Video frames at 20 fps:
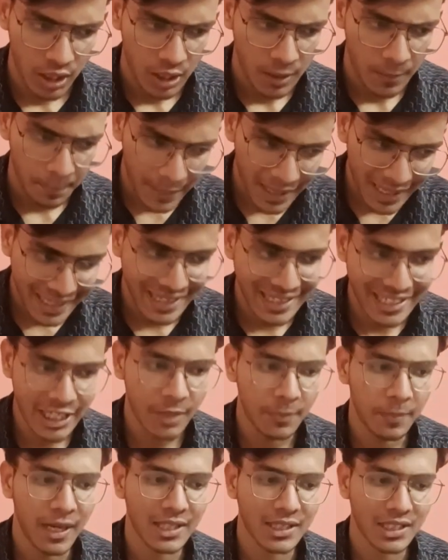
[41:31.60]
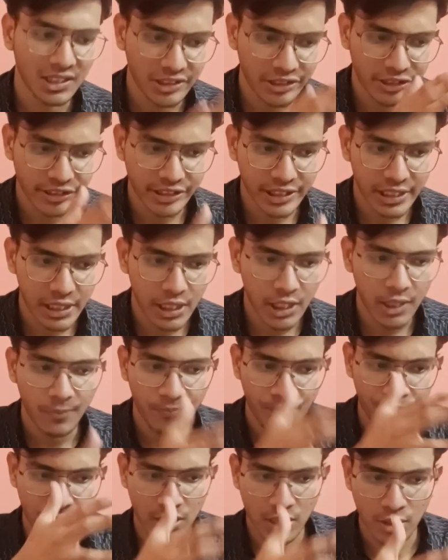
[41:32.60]
my current path is C
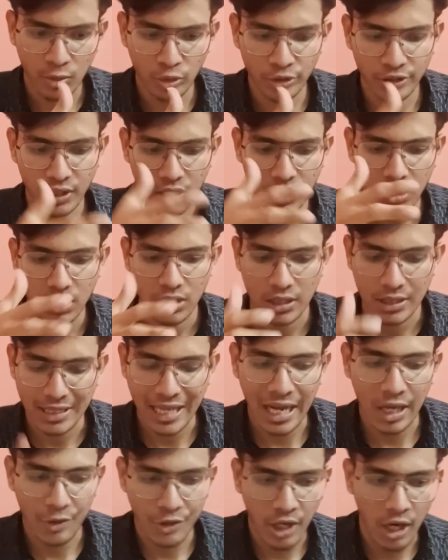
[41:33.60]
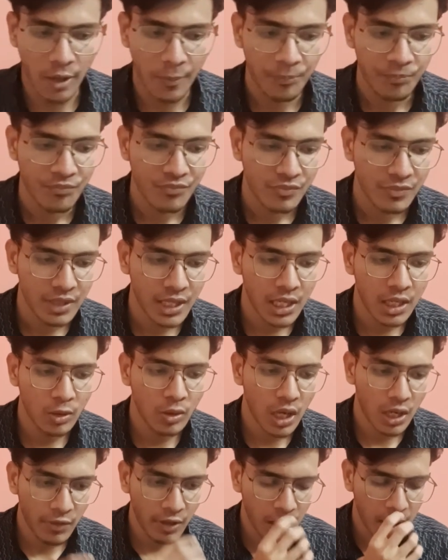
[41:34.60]
user daja. Now
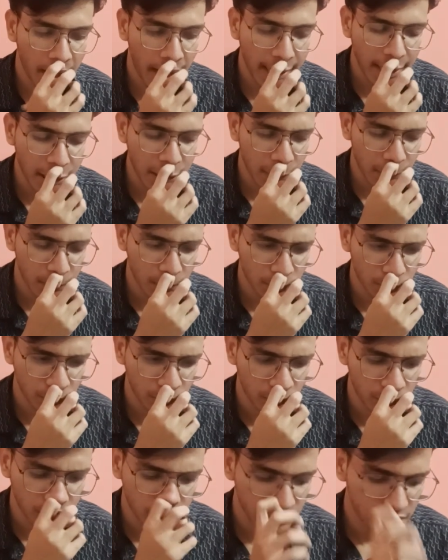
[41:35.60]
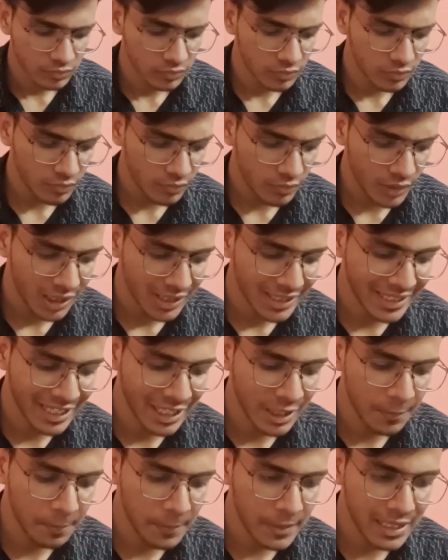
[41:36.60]
I will write
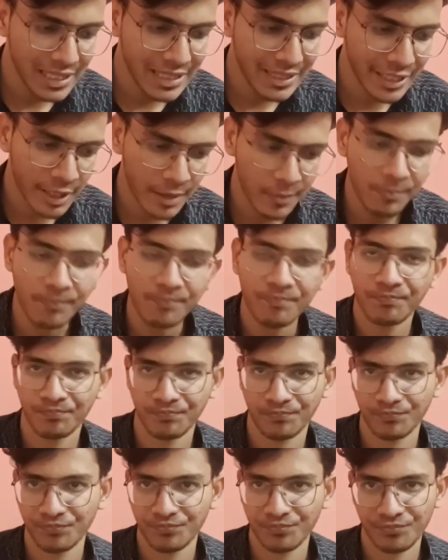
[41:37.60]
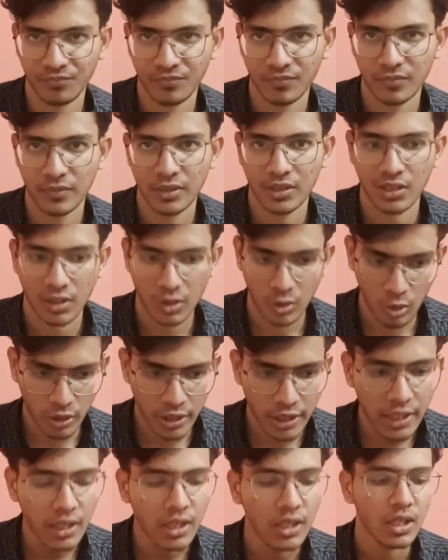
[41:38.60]
npm.
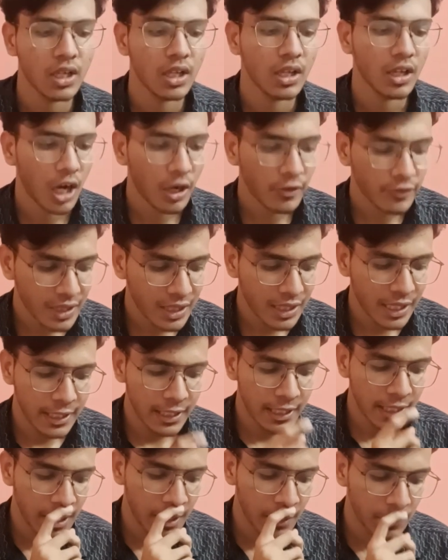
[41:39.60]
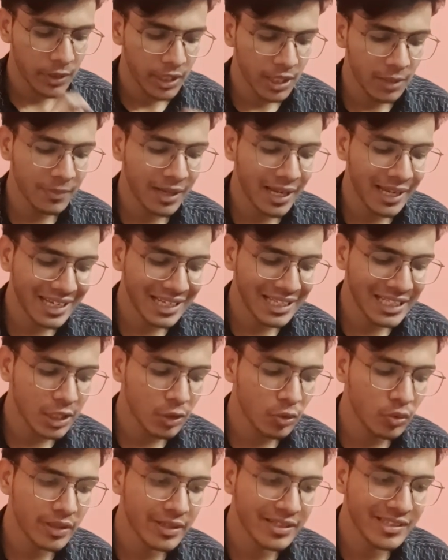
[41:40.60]
Okay, after writing npm I can
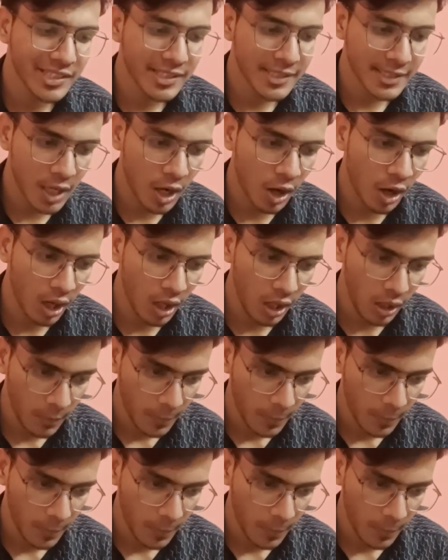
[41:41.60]
give install,